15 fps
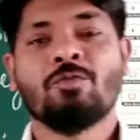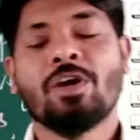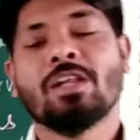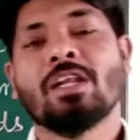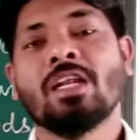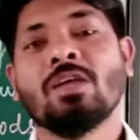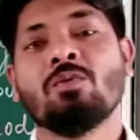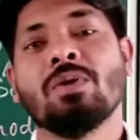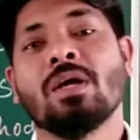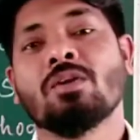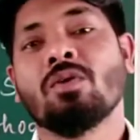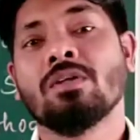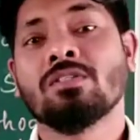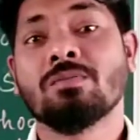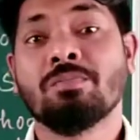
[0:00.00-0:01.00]
Finally, we are
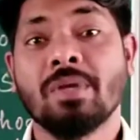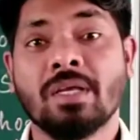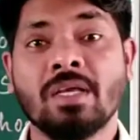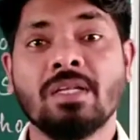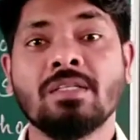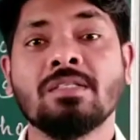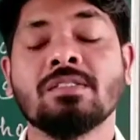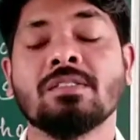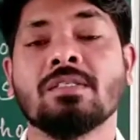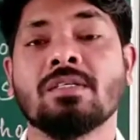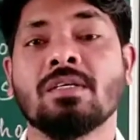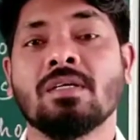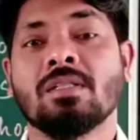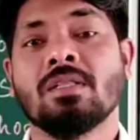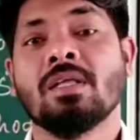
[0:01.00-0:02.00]
going to begin
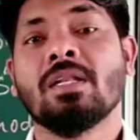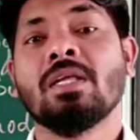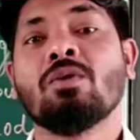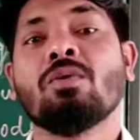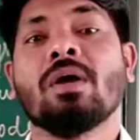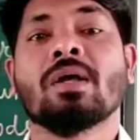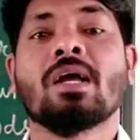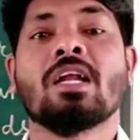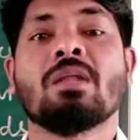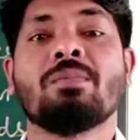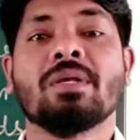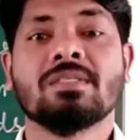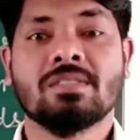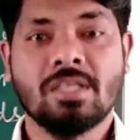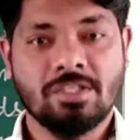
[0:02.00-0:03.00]
the new
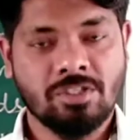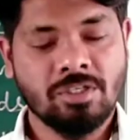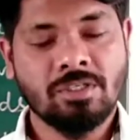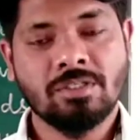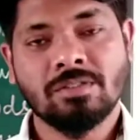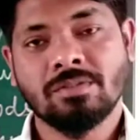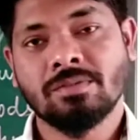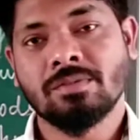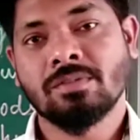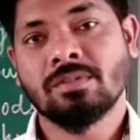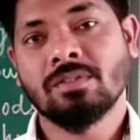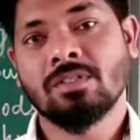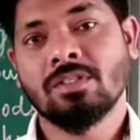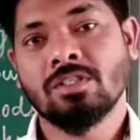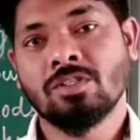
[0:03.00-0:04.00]
academic session
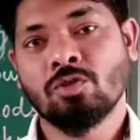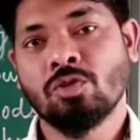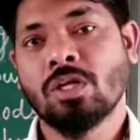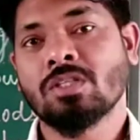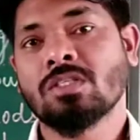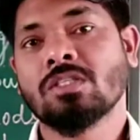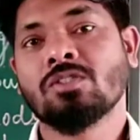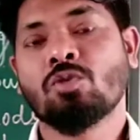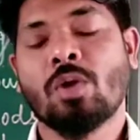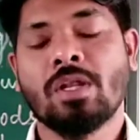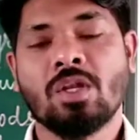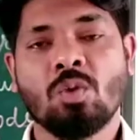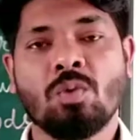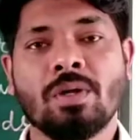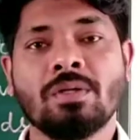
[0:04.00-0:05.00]

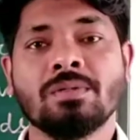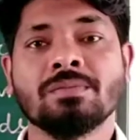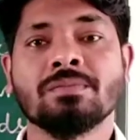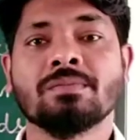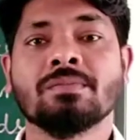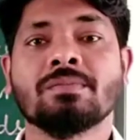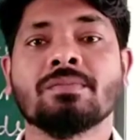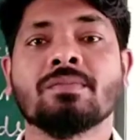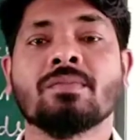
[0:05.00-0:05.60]
2021.